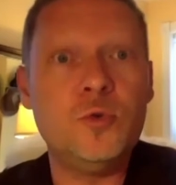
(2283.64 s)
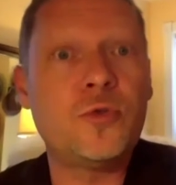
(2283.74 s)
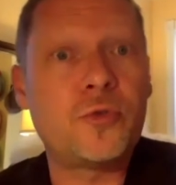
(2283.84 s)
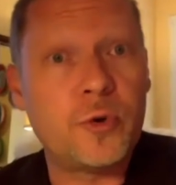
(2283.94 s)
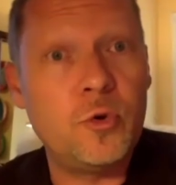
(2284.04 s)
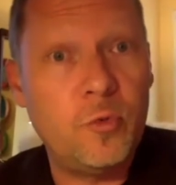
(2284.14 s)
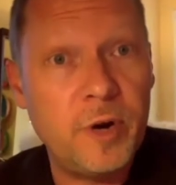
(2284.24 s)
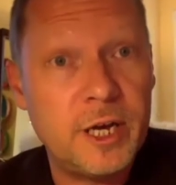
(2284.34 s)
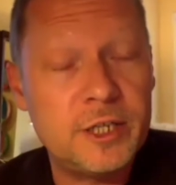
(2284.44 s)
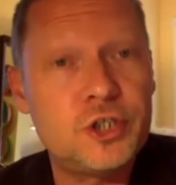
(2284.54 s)
through
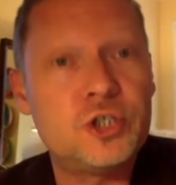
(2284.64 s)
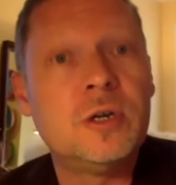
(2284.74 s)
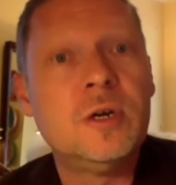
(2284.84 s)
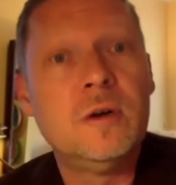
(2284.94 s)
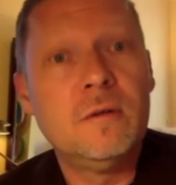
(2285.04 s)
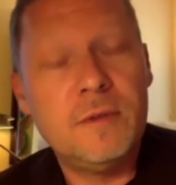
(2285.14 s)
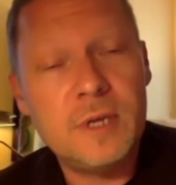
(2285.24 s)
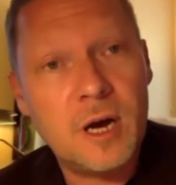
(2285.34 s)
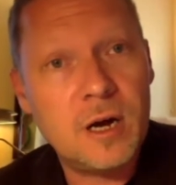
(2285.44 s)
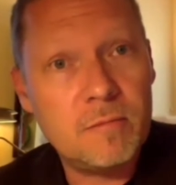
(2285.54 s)
which the
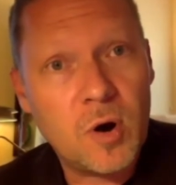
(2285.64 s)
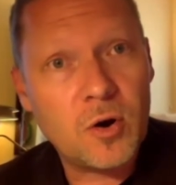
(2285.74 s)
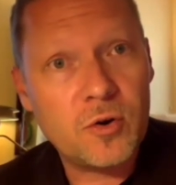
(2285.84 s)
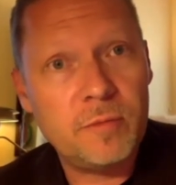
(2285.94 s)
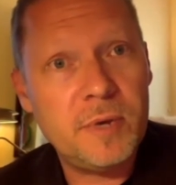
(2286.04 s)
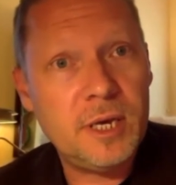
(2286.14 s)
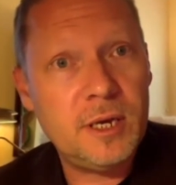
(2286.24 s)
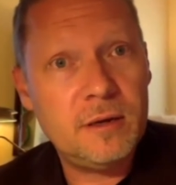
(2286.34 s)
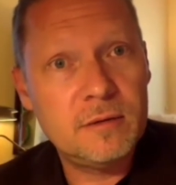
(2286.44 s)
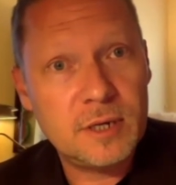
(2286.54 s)
young Margaret
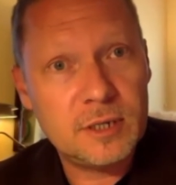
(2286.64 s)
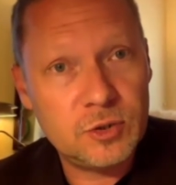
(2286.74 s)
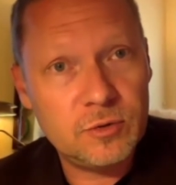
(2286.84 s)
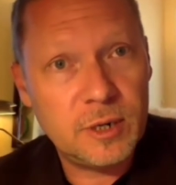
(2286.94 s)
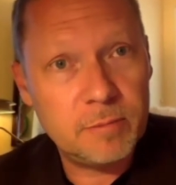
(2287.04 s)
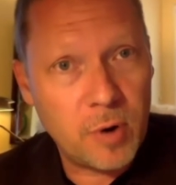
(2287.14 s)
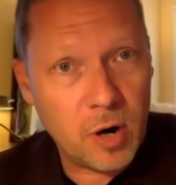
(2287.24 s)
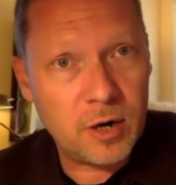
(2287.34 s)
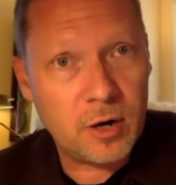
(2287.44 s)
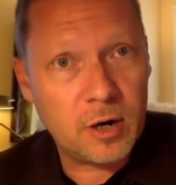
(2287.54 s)
Mead, a student at
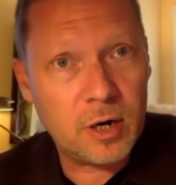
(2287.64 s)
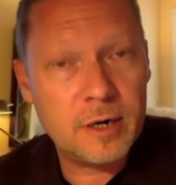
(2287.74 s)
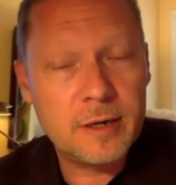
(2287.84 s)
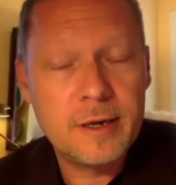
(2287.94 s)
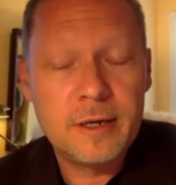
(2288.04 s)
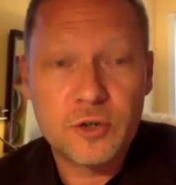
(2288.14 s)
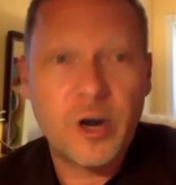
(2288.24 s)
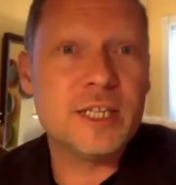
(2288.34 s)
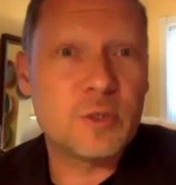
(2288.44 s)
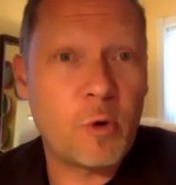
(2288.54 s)
Barnard,
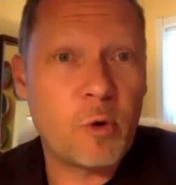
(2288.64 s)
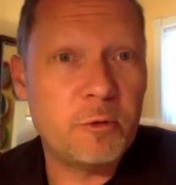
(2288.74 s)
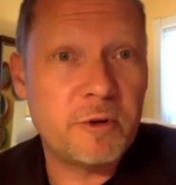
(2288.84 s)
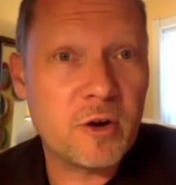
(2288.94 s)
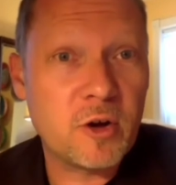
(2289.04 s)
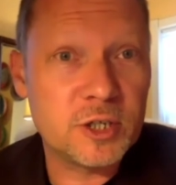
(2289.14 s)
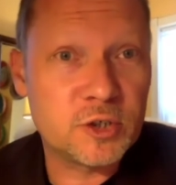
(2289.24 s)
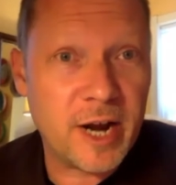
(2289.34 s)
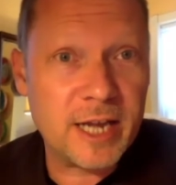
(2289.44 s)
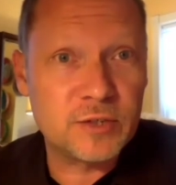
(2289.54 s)
what we now call a
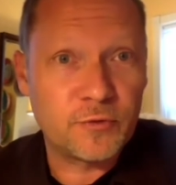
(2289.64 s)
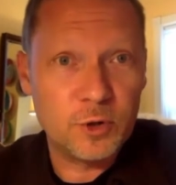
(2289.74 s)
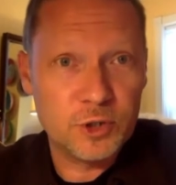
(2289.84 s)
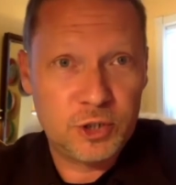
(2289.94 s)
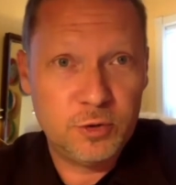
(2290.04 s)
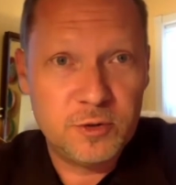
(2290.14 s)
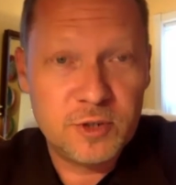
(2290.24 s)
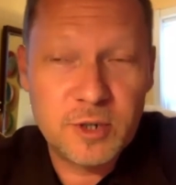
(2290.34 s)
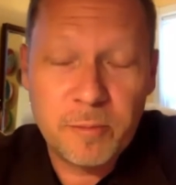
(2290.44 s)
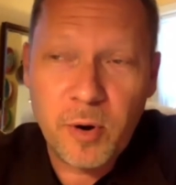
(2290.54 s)
transfer
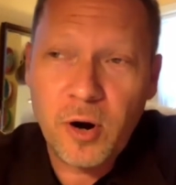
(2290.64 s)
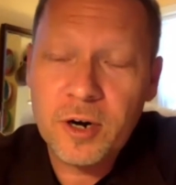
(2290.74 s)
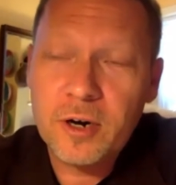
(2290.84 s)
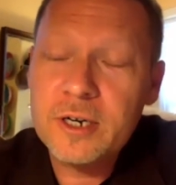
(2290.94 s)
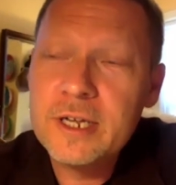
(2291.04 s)
student to Barnard,